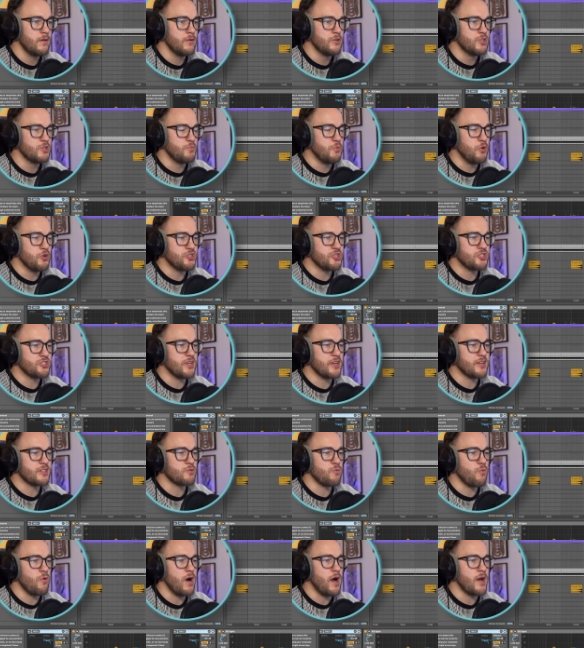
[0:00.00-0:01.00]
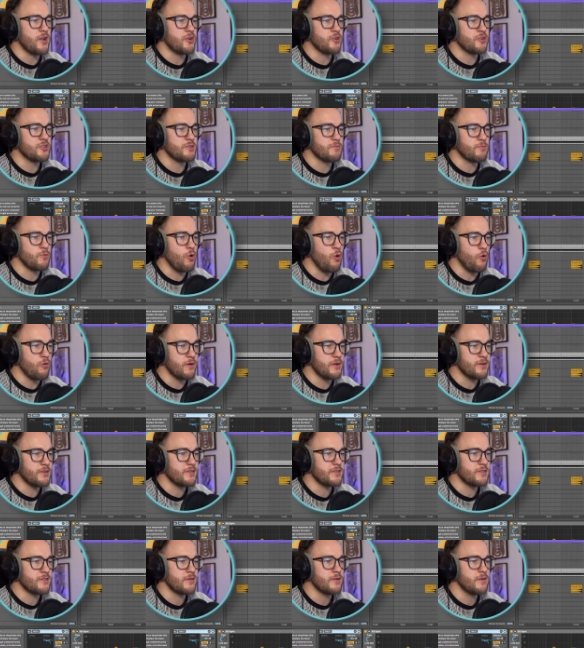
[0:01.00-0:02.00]
Just pushes things wider, some
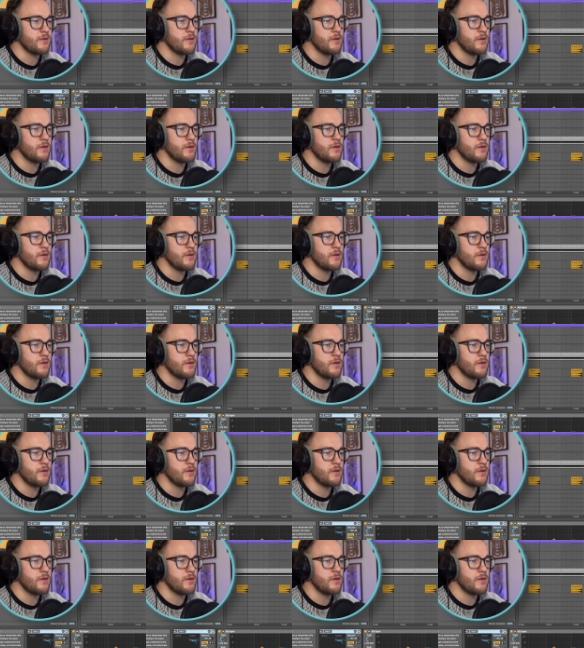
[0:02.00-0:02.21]
chorus.